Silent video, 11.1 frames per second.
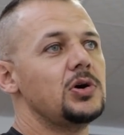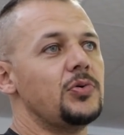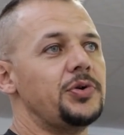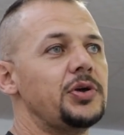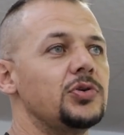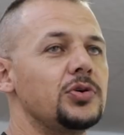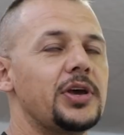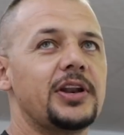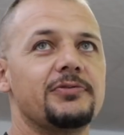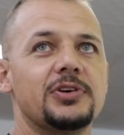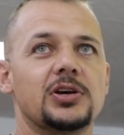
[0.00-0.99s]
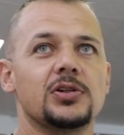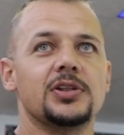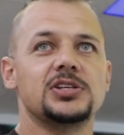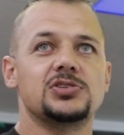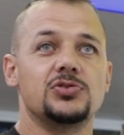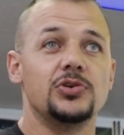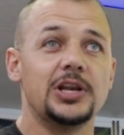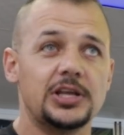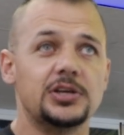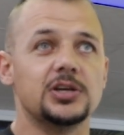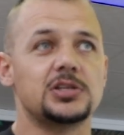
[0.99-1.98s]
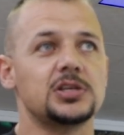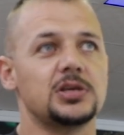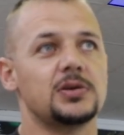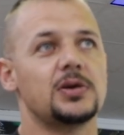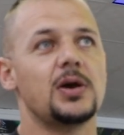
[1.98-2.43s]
when you do get a vehicle that's really dirty,